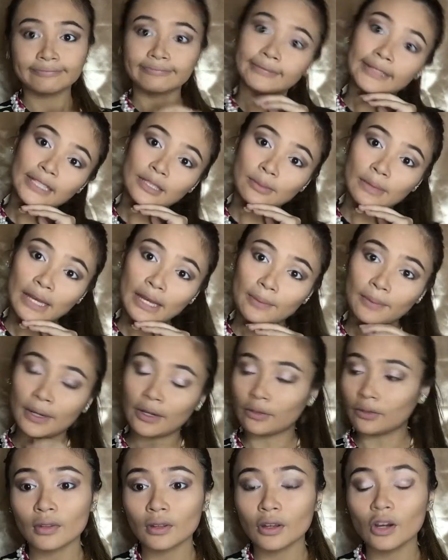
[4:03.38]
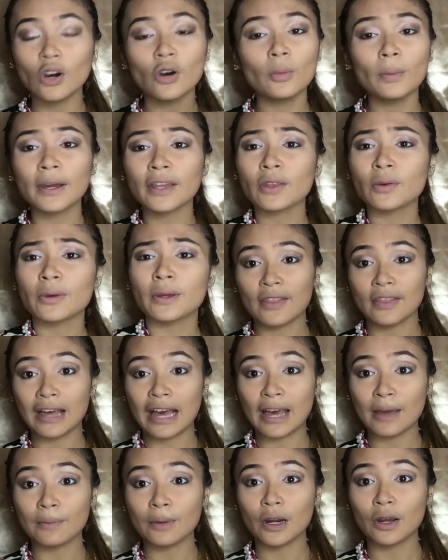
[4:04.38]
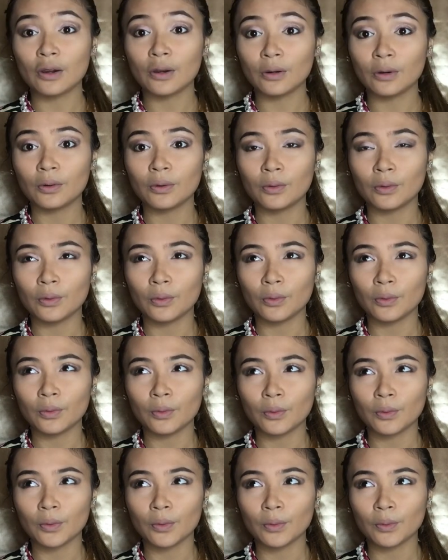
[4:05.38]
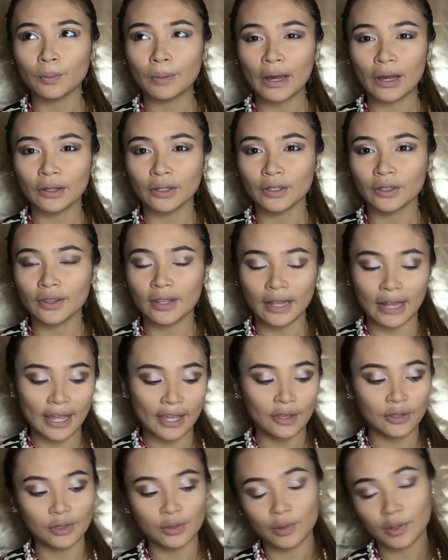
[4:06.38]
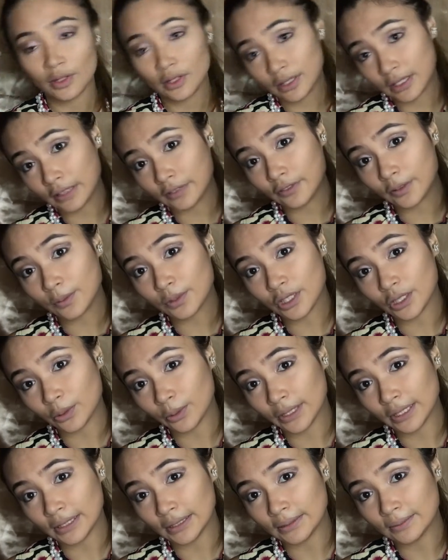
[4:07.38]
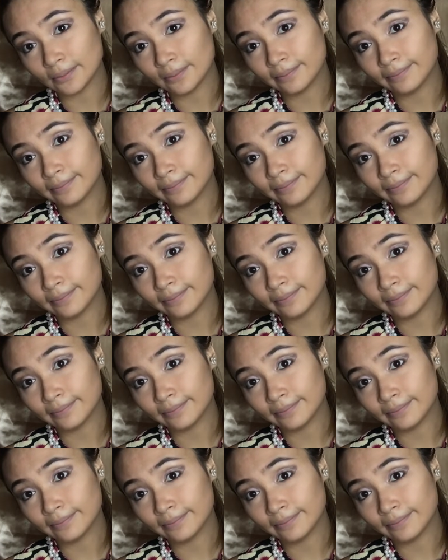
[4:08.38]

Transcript: That's my eyebrow. Oh, by the way, the eyebrow powder that I used was still from Shawill.